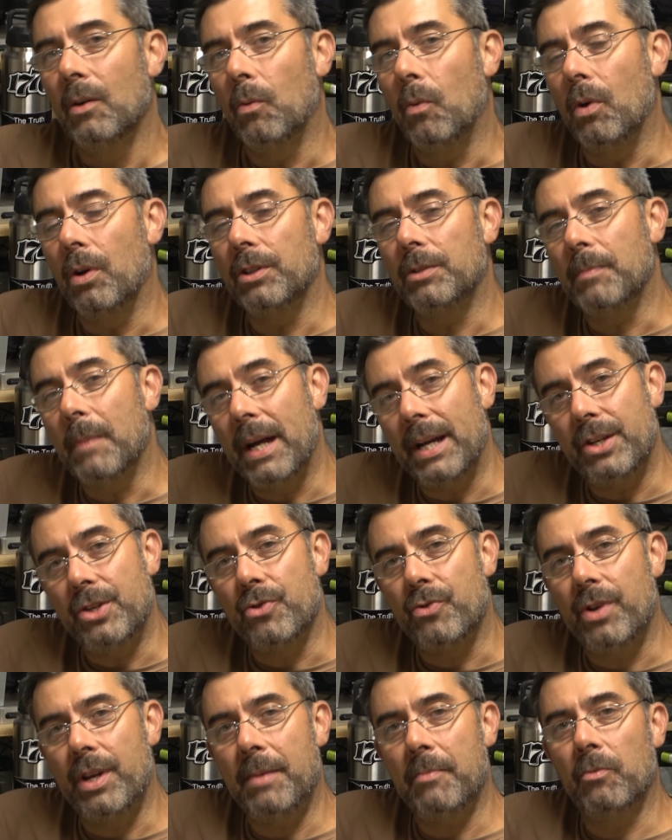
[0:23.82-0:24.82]
was my
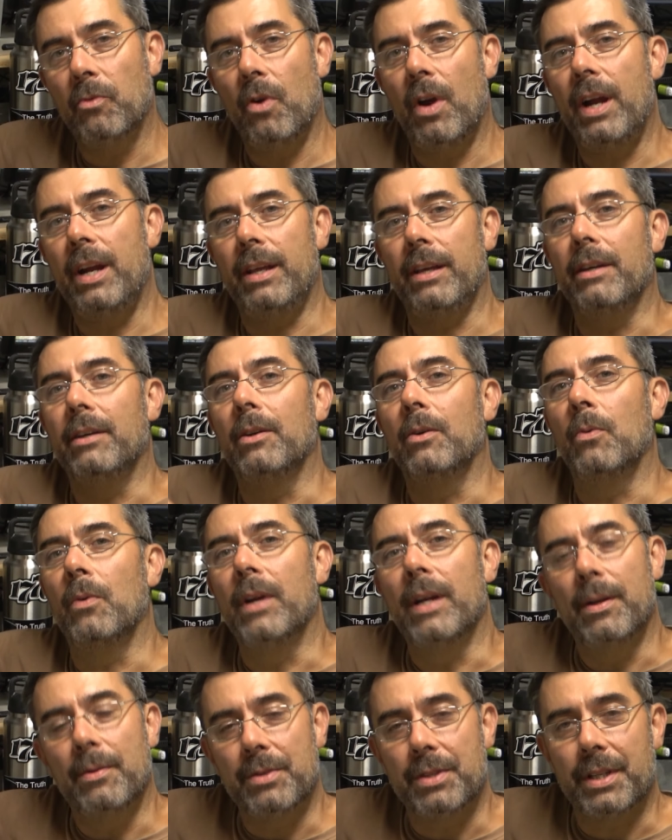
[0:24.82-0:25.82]
dream radio
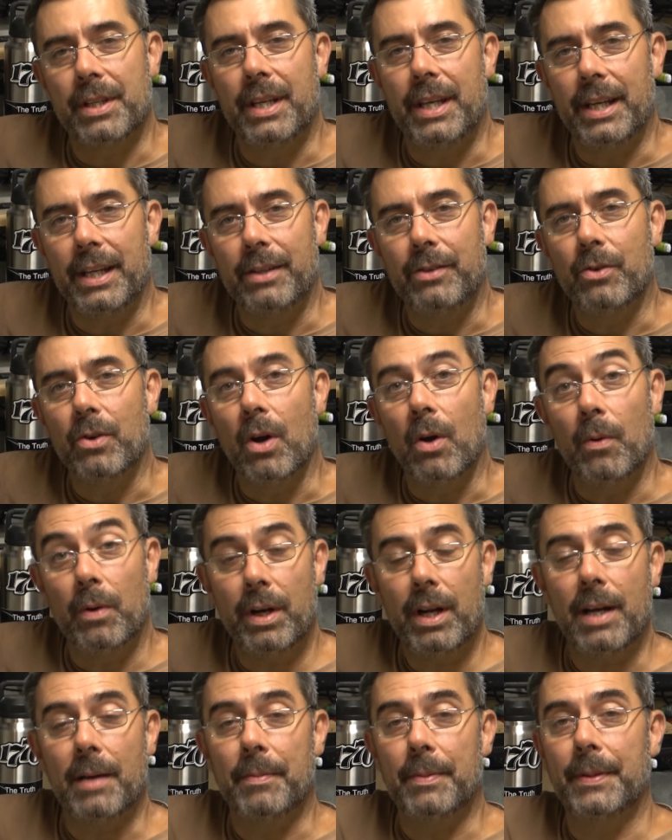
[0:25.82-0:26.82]
when I was a kid
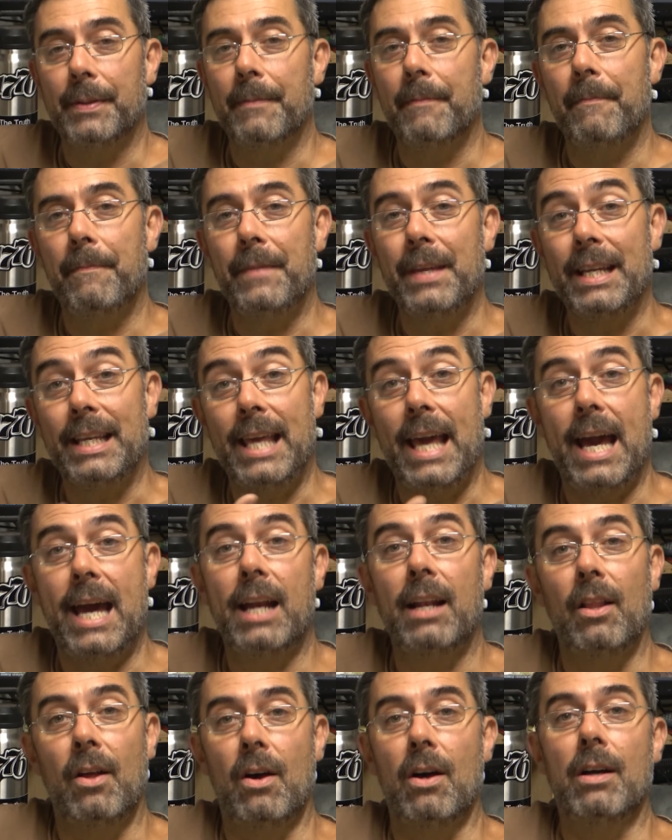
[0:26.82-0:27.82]
growing up. The
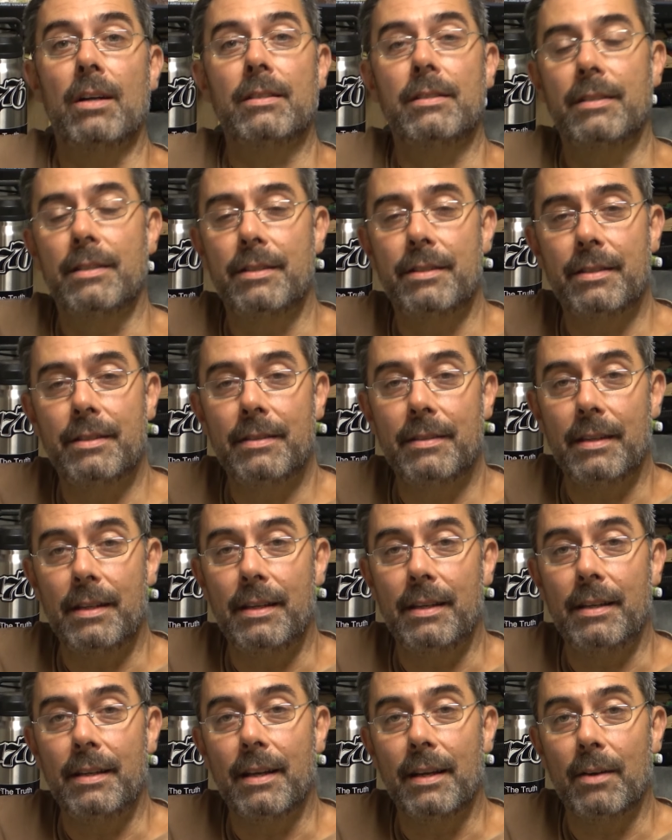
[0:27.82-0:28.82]
catalogs, the,
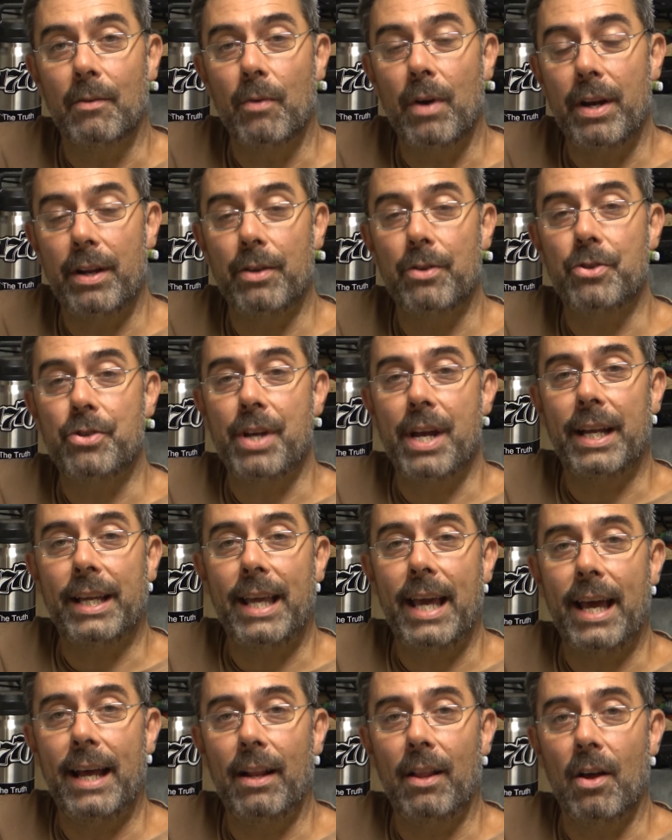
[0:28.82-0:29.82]
the uh, Radio Shack
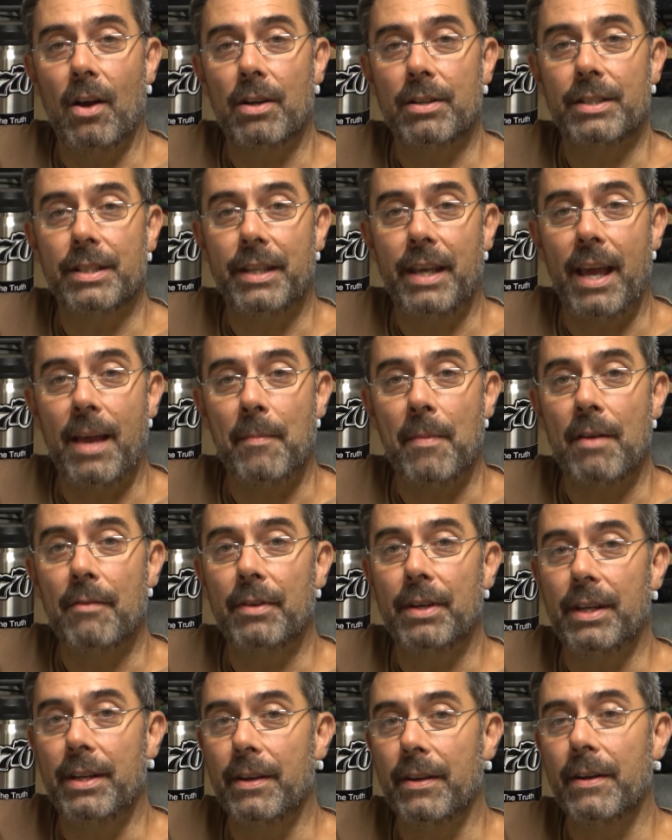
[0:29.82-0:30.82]
catalogs that came
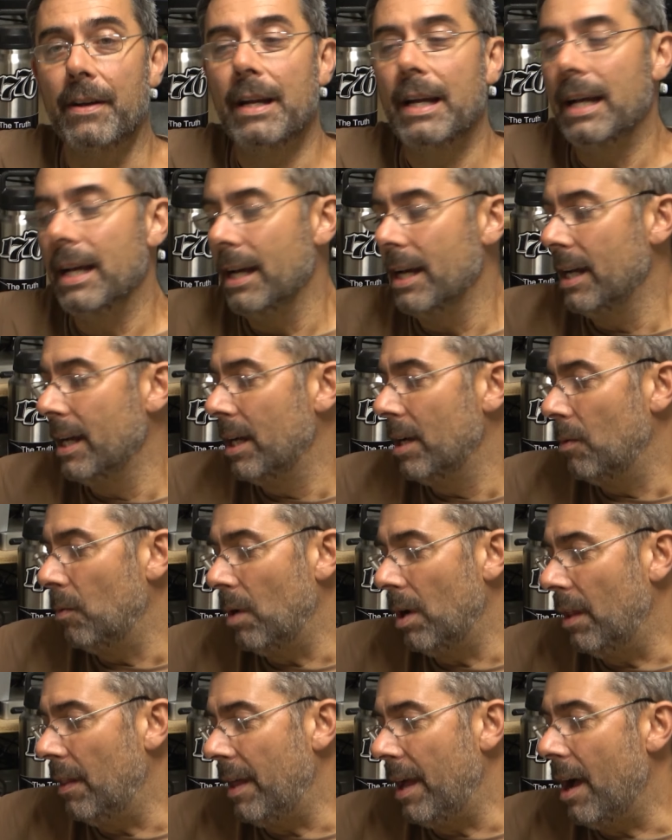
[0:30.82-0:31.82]
every year,
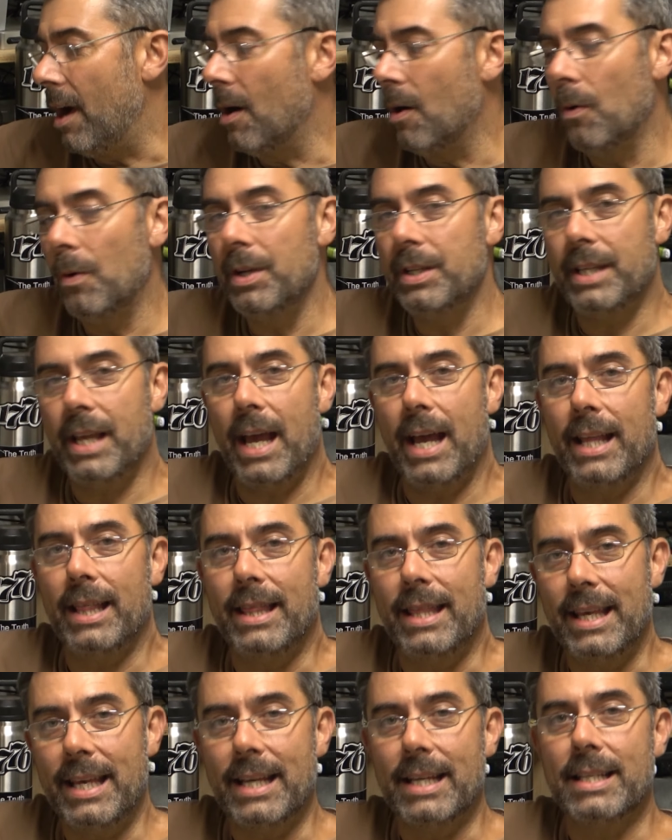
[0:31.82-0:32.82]
well, they always
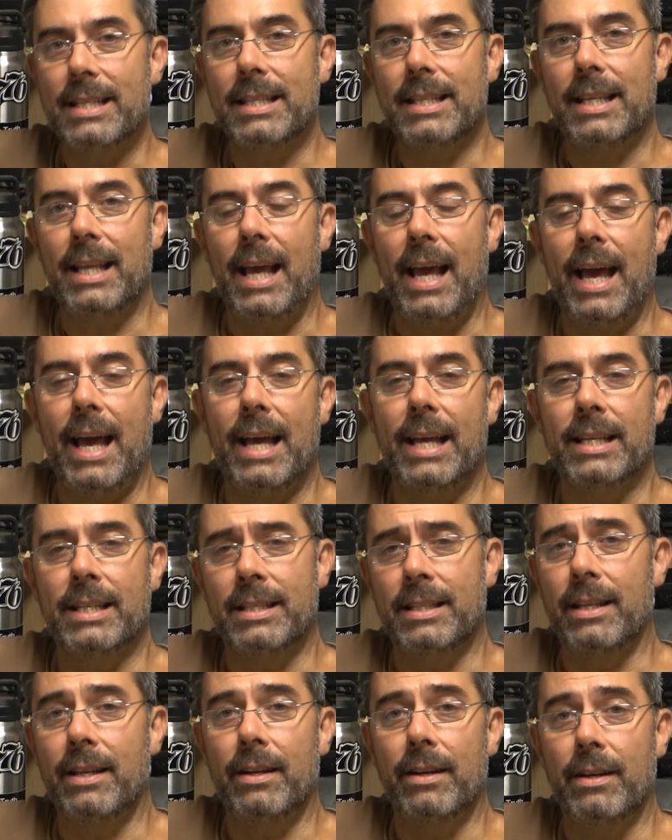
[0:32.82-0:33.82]
had this
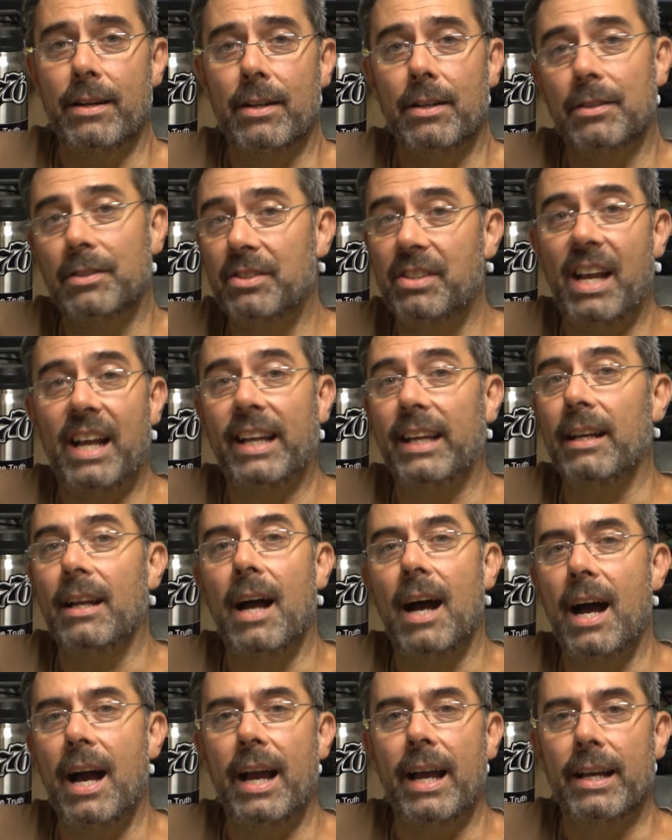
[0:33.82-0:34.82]
as their second
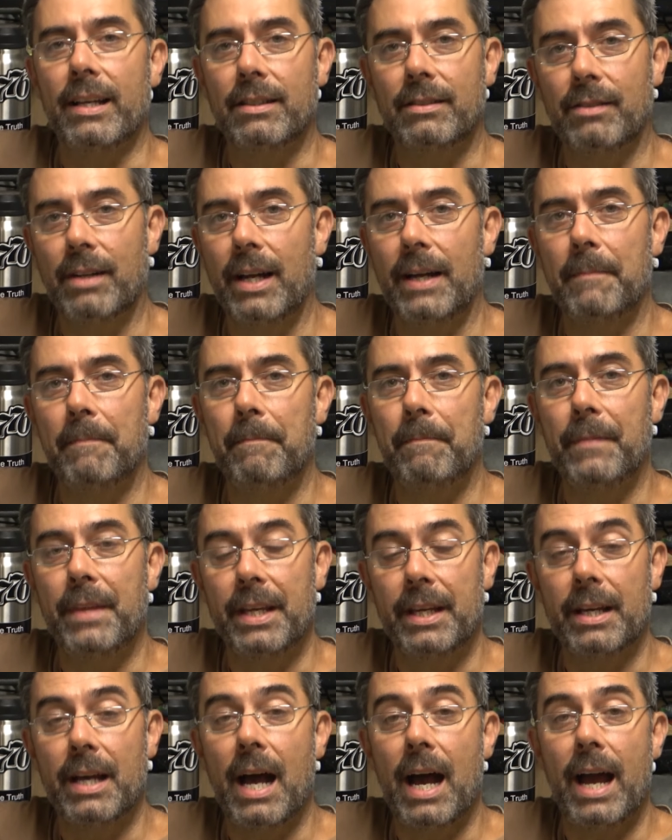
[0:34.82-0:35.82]
highest, right?
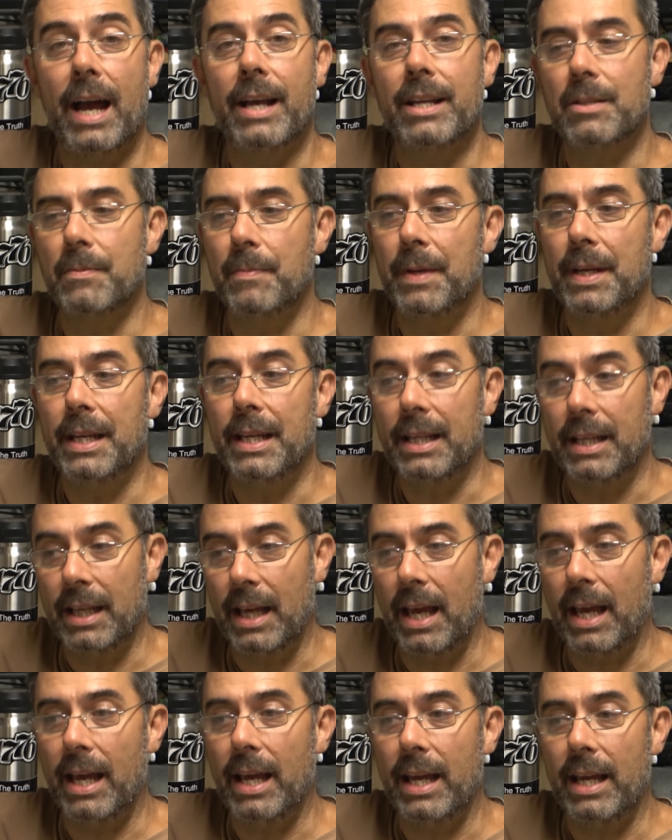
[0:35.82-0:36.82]
The highest being
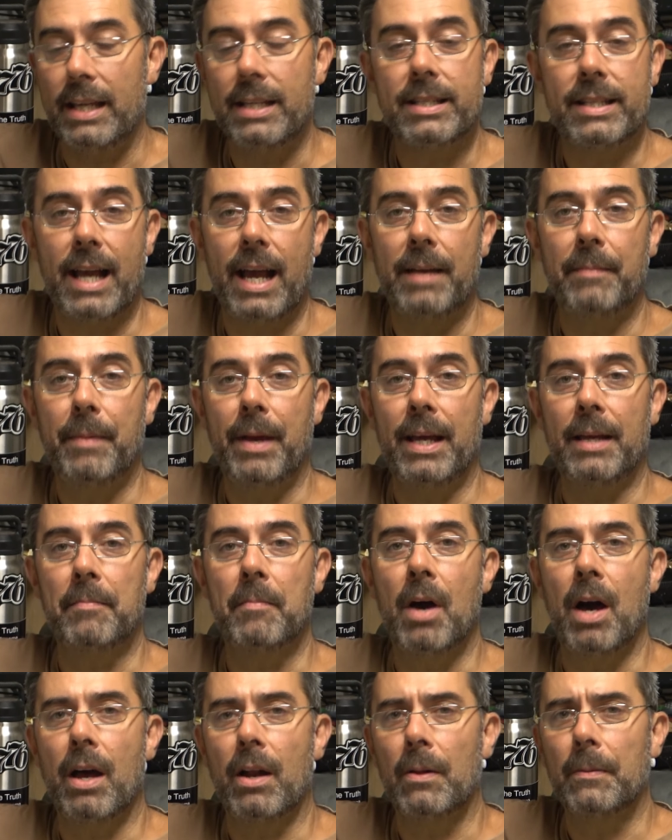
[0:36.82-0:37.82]
a sideband
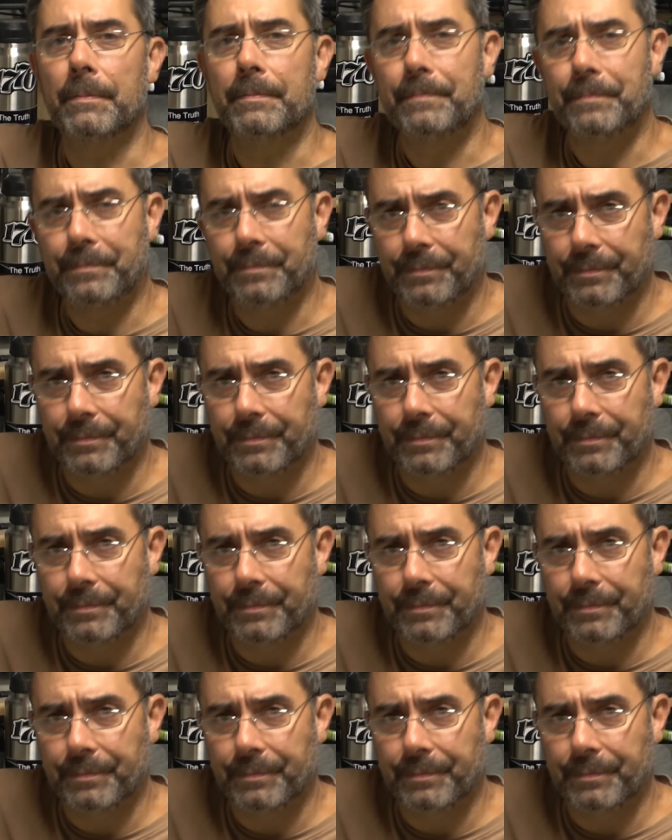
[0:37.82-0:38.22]
model.